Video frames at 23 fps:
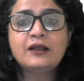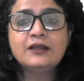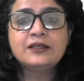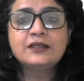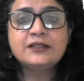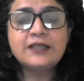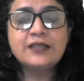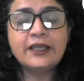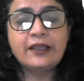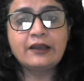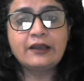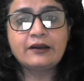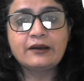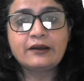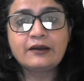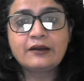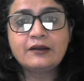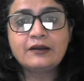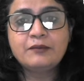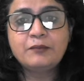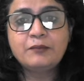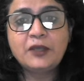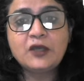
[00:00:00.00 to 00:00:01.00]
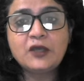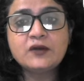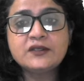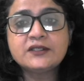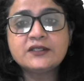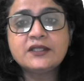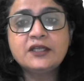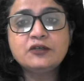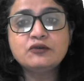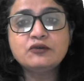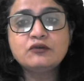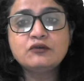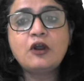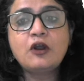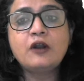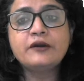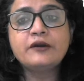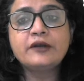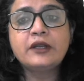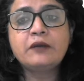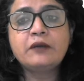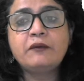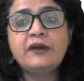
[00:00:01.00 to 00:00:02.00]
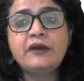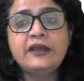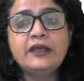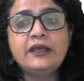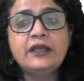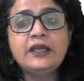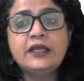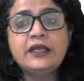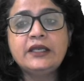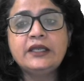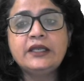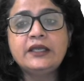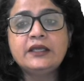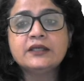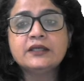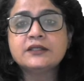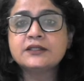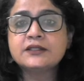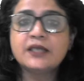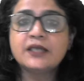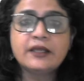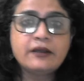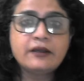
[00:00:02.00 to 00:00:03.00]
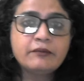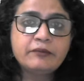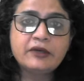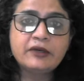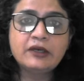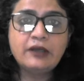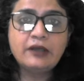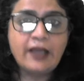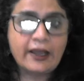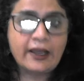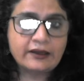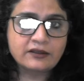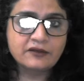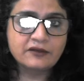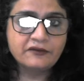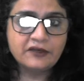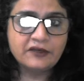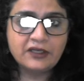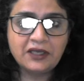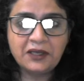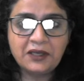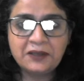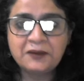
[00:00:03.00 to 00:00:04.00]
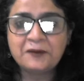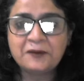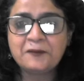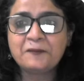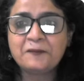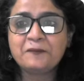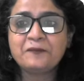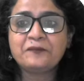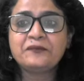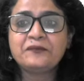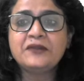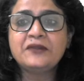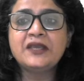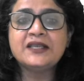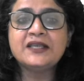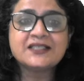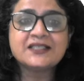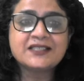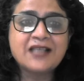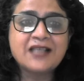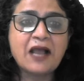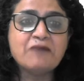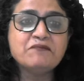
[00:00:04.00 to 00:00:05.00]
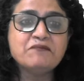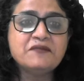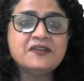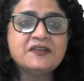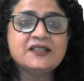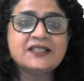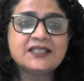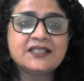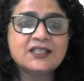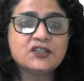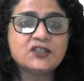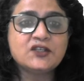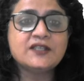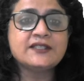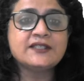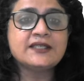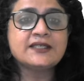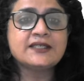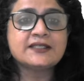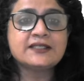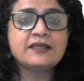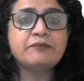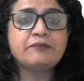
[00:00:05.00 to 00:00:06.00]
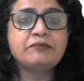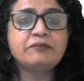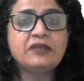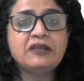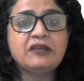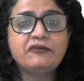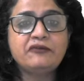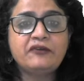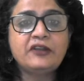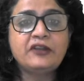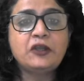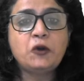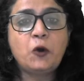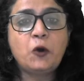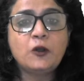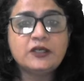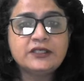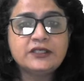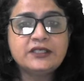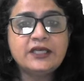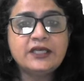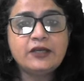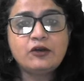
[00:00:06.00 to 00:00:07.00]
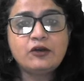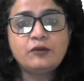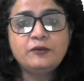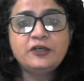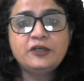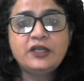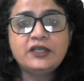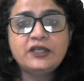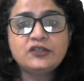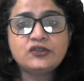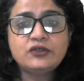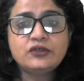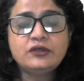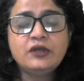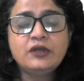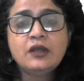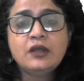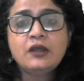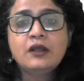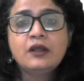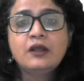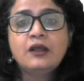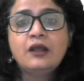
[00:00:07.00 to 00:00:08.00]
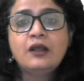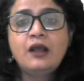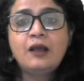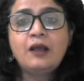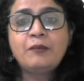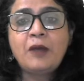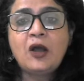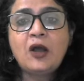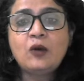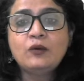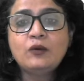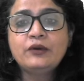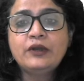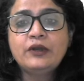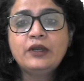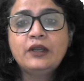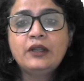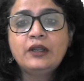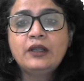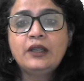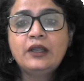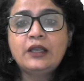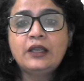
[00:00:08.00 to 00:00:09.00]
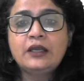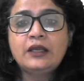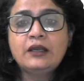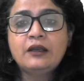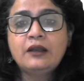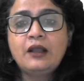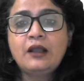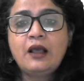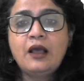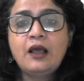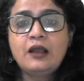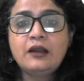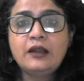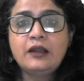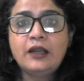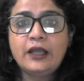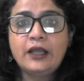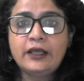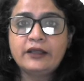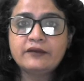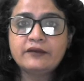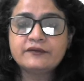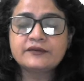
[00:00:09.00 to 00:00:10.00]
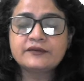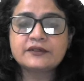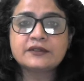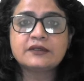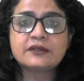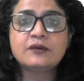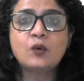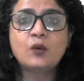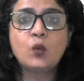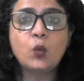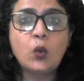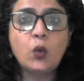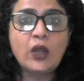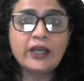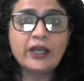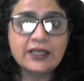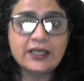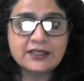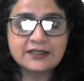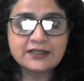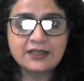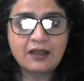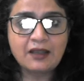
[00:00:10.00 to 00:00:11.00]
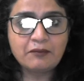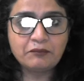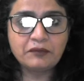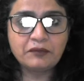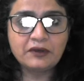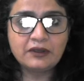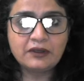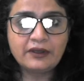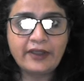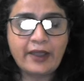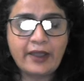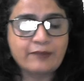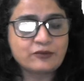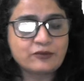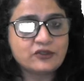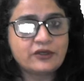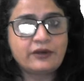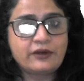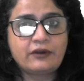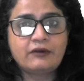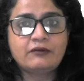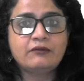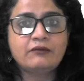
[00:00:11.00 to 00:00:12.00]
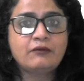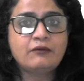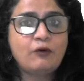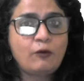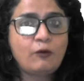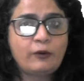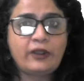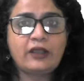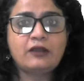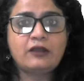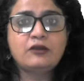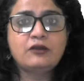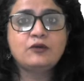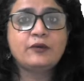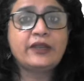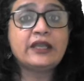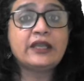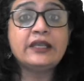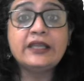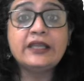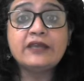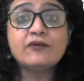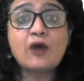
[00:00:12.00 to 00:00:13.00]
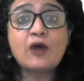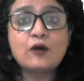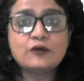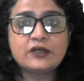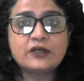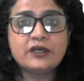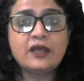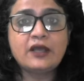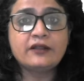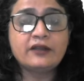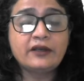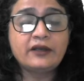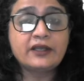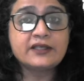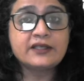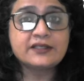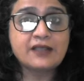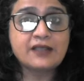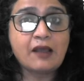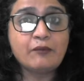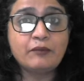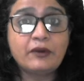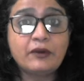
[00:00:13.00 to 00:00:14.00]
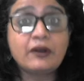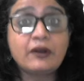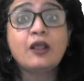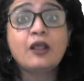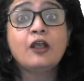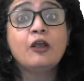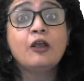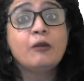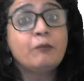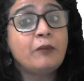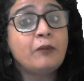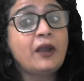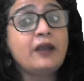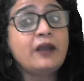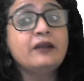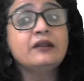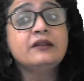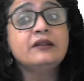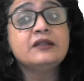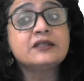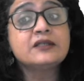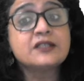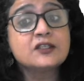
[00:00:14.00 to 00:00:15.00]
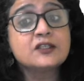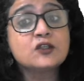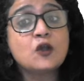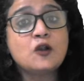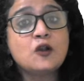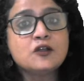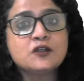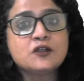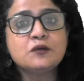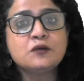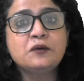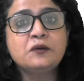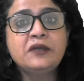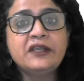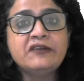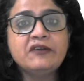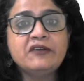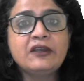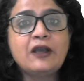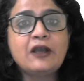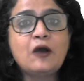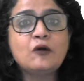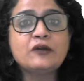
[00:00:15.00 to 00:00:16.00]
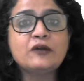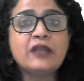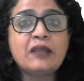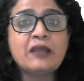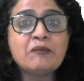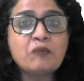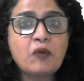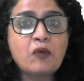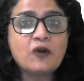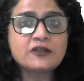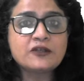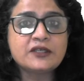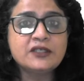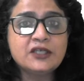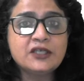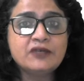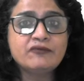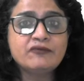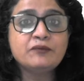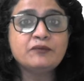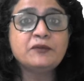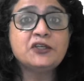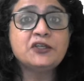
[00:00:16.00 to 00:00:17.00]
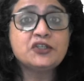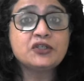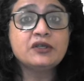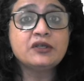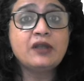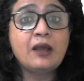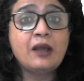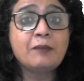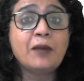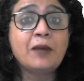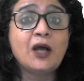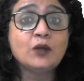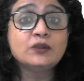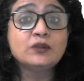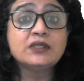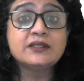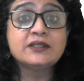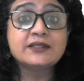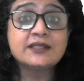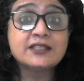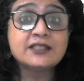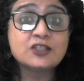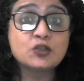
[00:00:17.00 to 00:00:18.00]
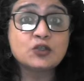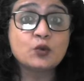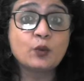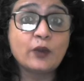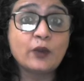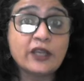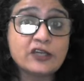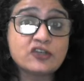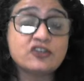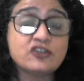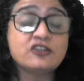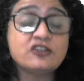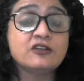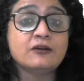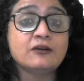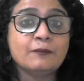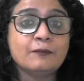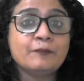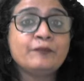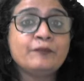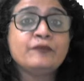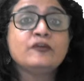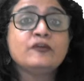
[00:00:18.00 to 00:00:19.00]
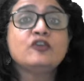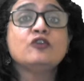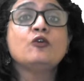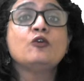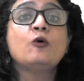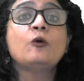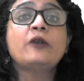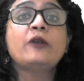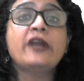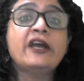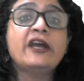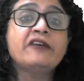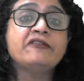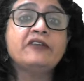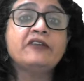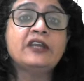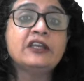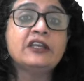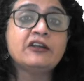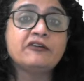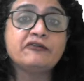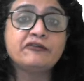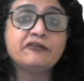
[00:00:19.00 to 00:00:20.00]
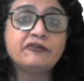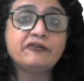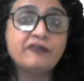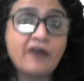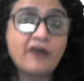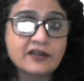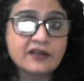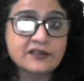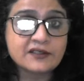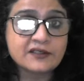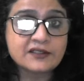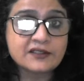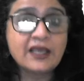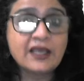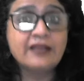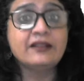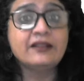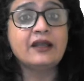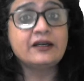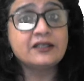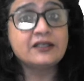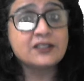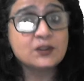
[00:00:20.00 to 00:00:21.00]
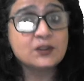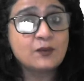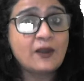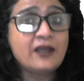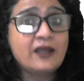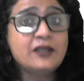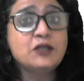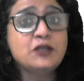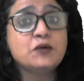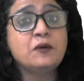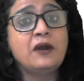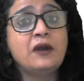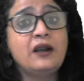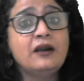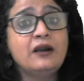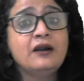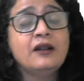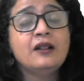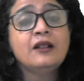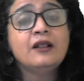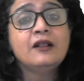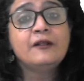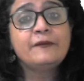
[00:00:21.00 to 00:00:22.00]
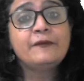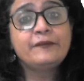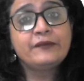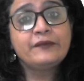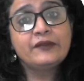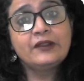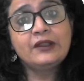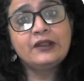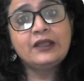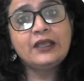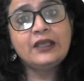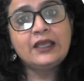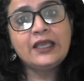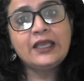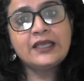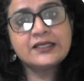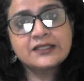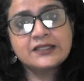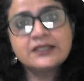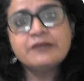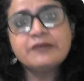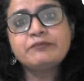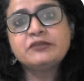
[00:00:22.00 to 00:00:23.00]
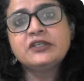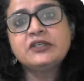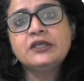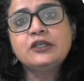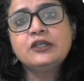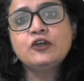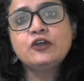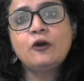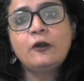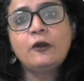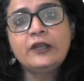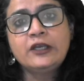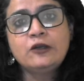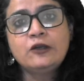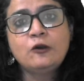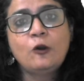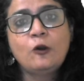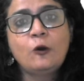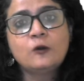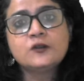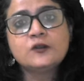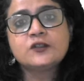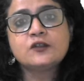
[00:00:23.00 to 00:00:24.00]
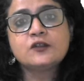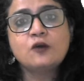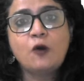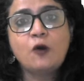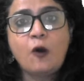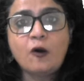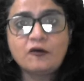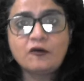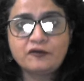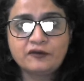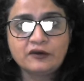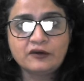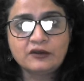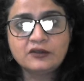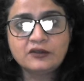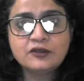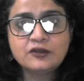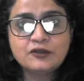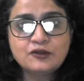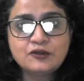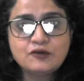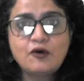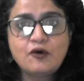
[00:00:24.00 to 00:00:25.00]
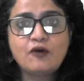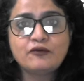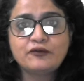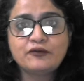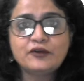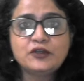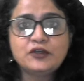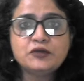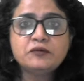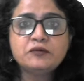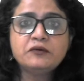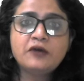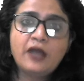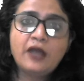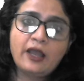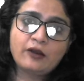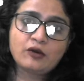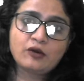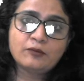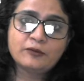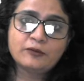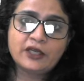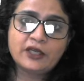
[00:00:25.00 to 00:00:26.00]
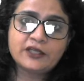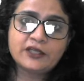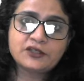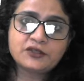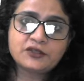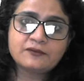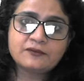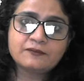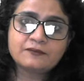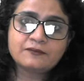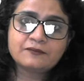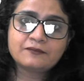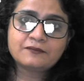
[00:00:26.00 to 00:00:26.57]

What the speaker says: Second, because they do not require any cerebral activity. Examples such as accepting free holiday accommodation abound in our lives. One example capturing. Okay, you can leave out another example, but this is also leaving out important information about the situation. You don't have enough funds, and that is why you are accepting your in-laws offer to offer you accommodation.